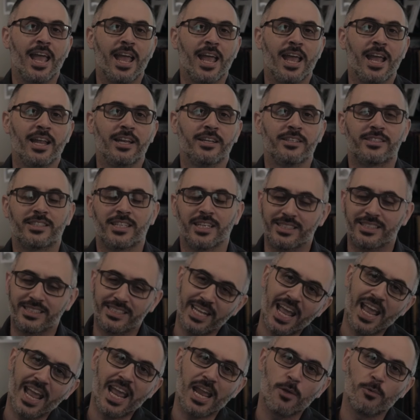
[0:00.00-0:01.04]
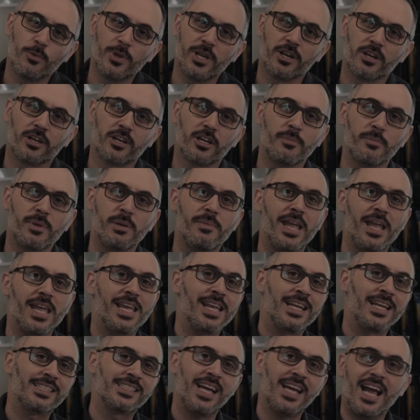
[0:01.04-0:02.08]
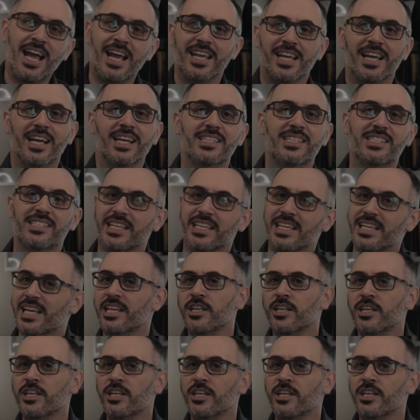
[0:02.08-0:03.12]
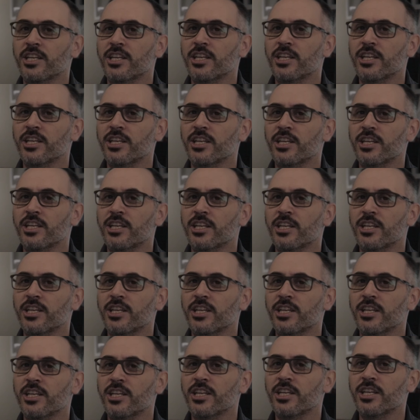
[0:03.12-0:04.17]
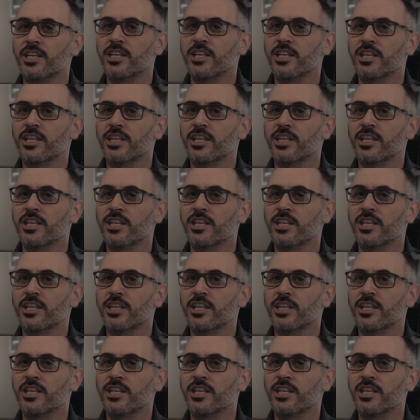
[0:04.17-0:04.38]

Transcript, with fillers: And today we are going to be making Thai iced tea. Okay, so that works.